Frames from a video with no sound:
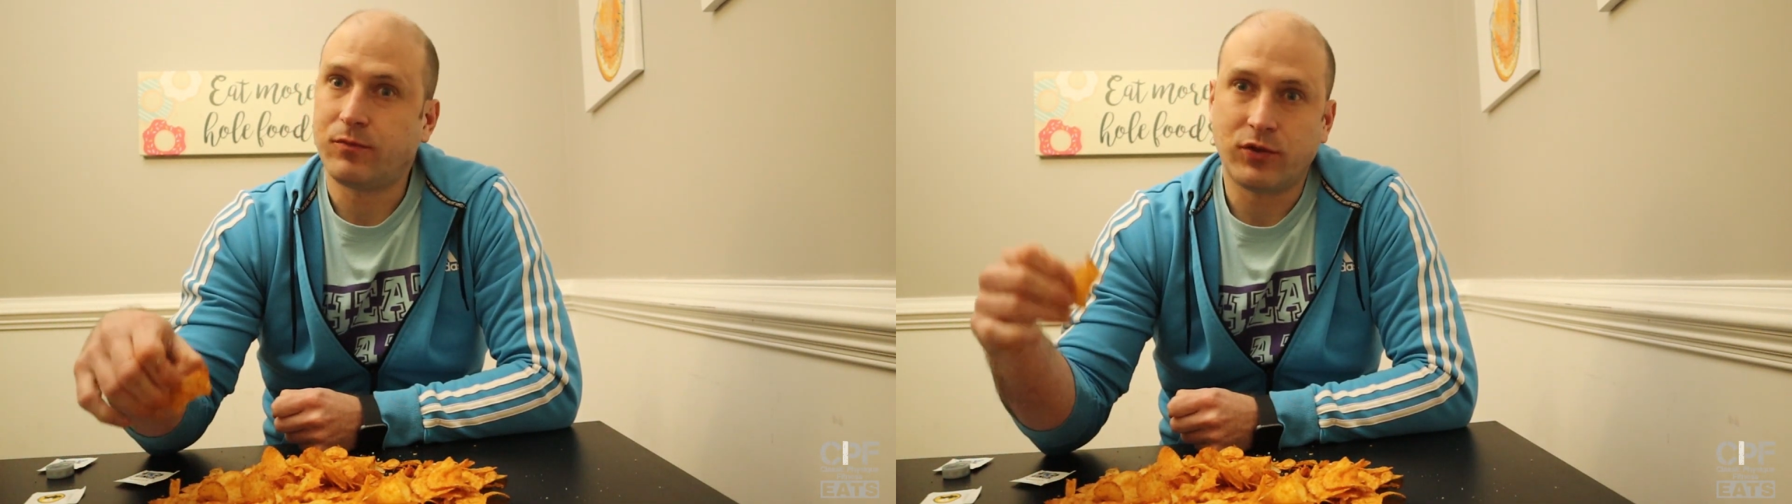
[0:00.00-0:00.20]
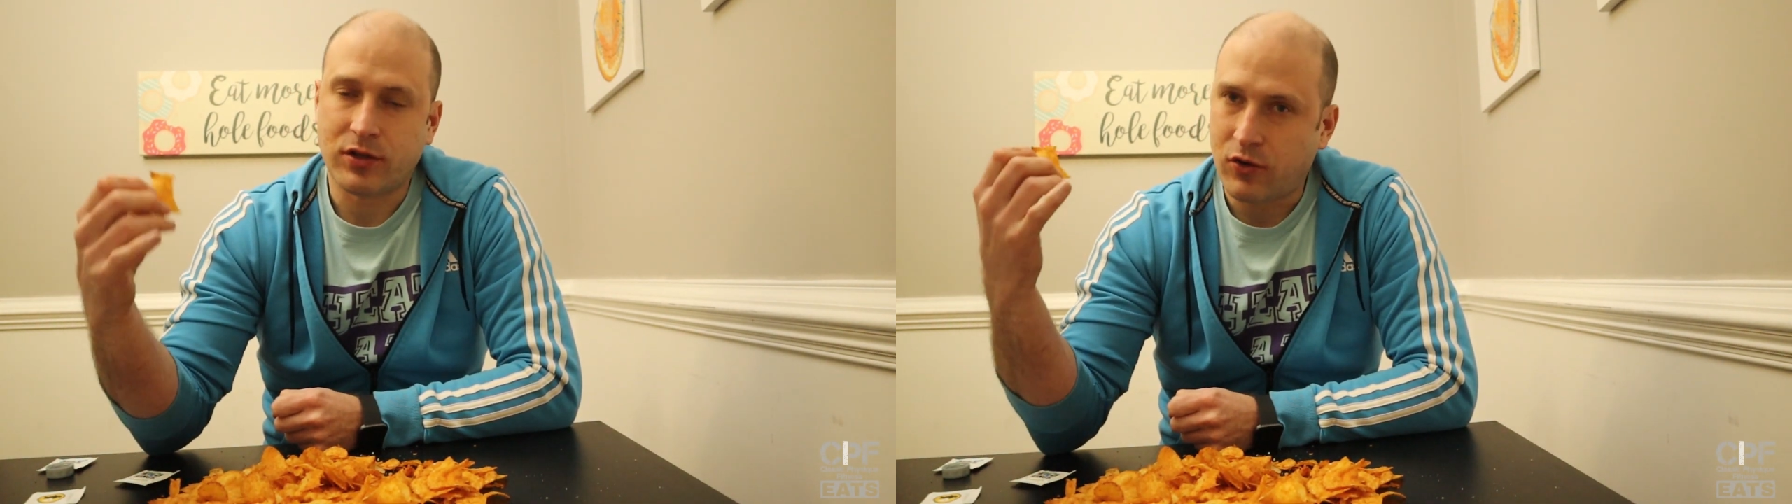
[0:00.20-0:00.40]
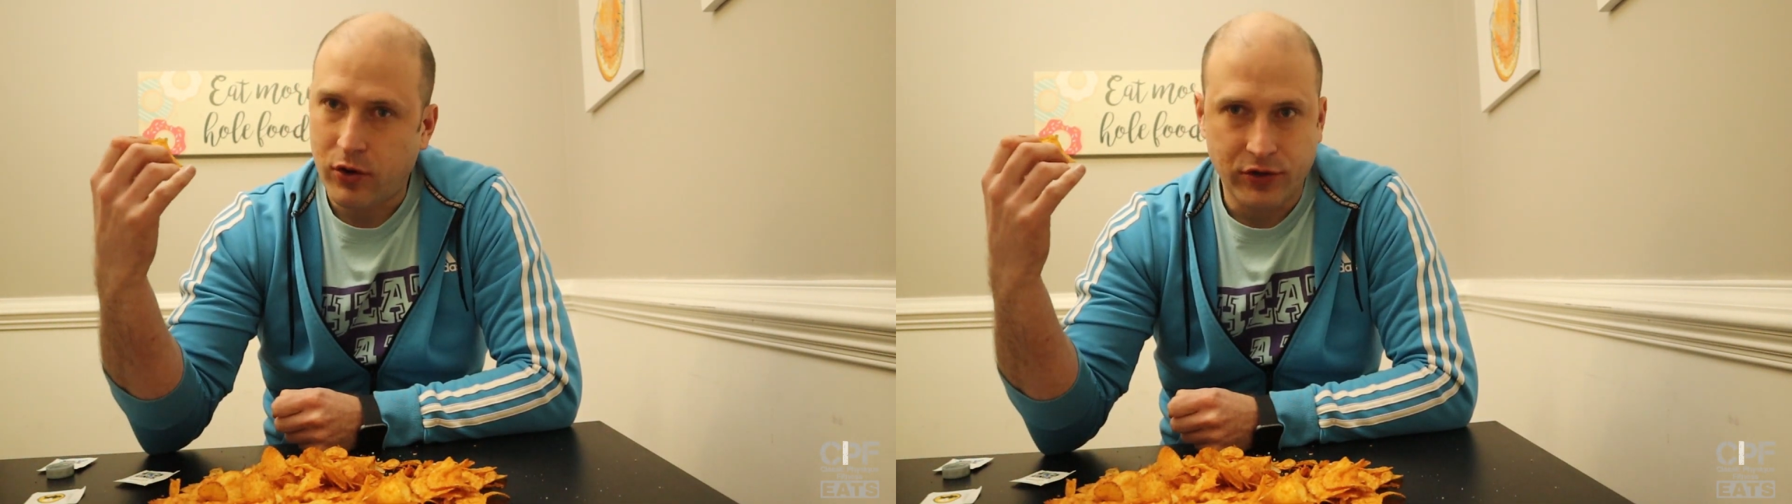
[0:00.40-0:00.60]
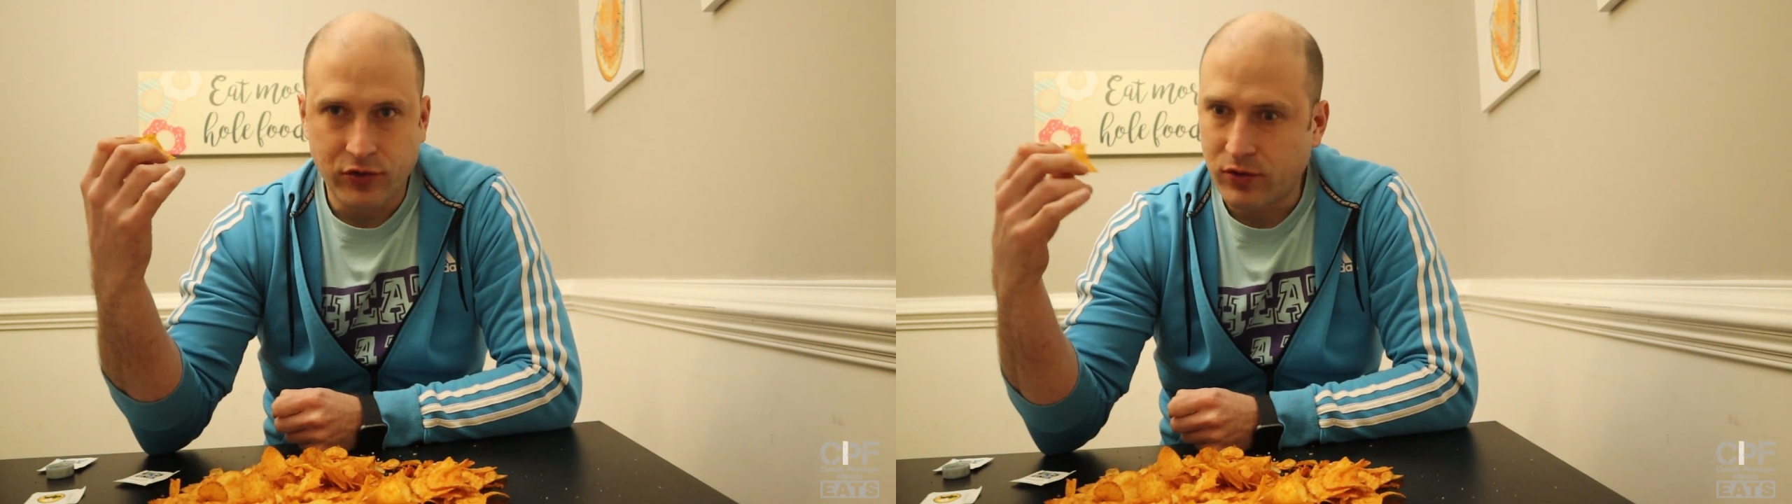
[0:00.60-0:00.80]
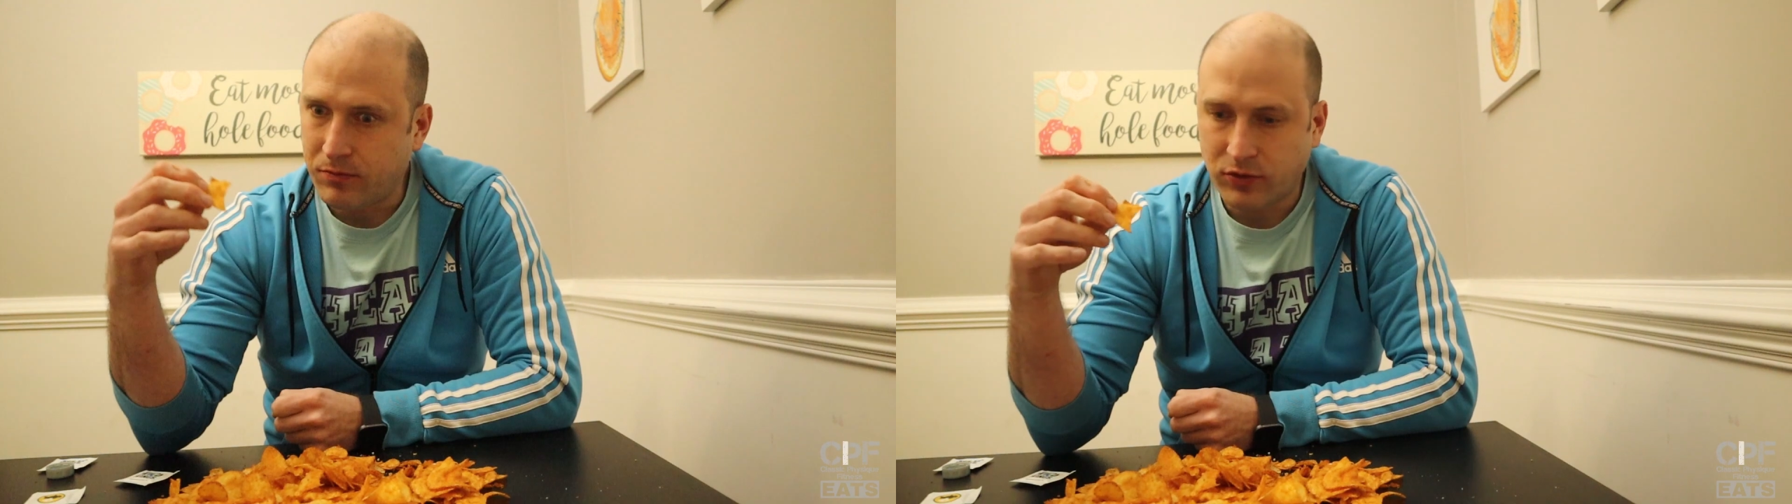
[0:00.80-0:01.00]
which I already
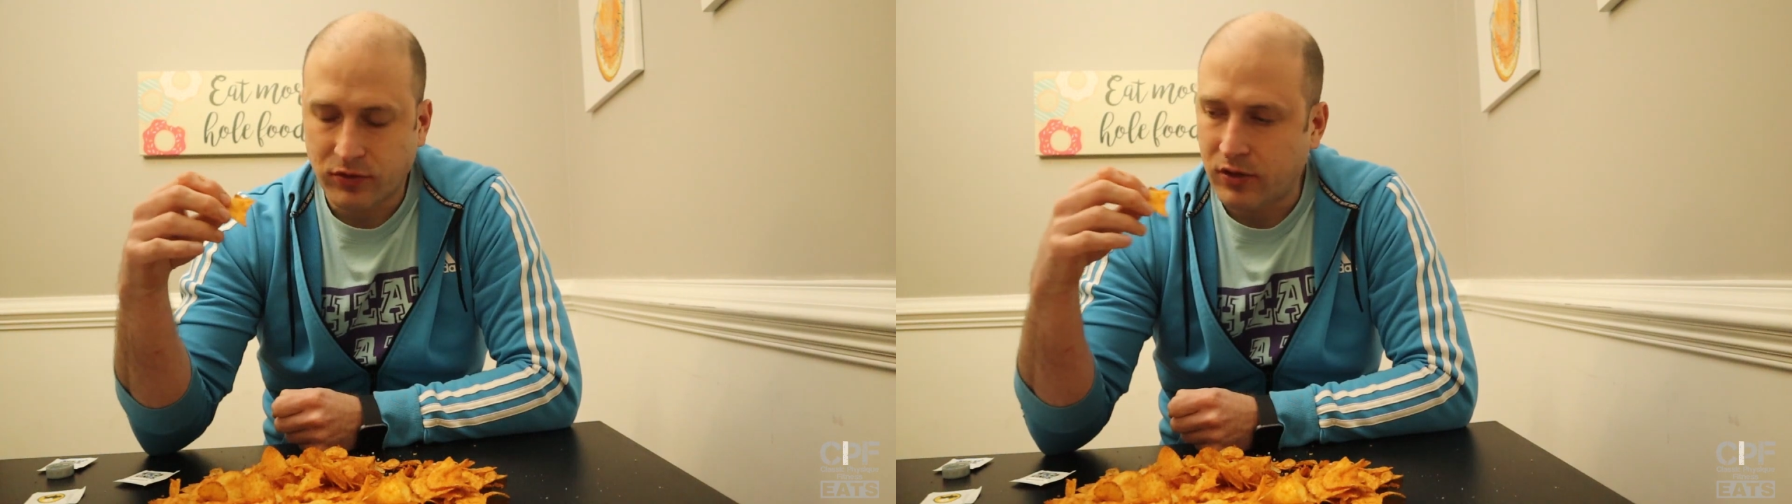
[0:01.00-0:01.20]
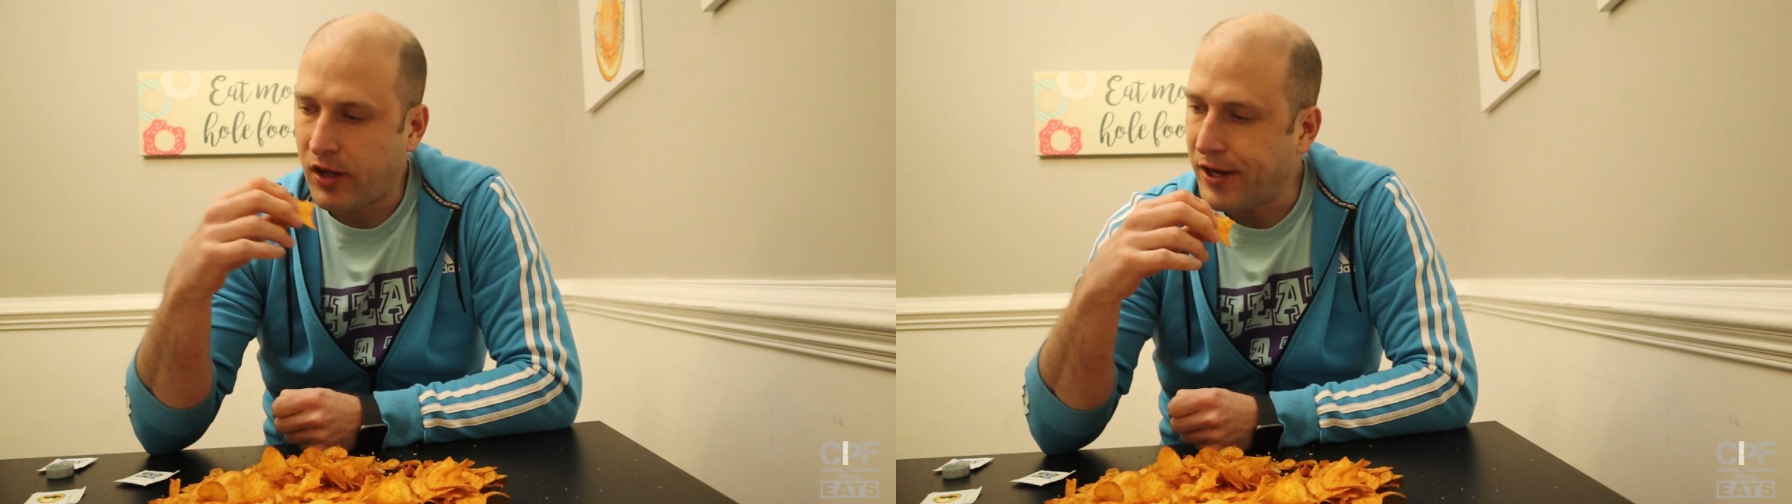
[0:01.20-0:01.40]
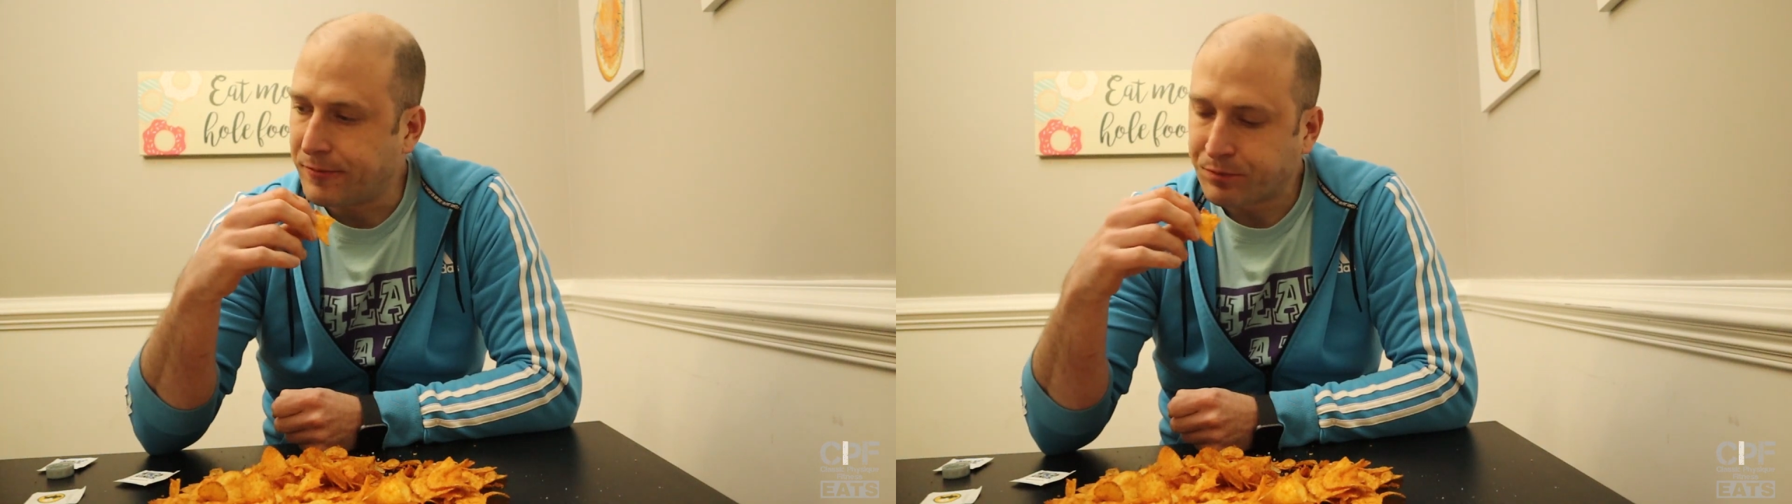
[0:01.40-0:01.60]
knew I'm not gonna like.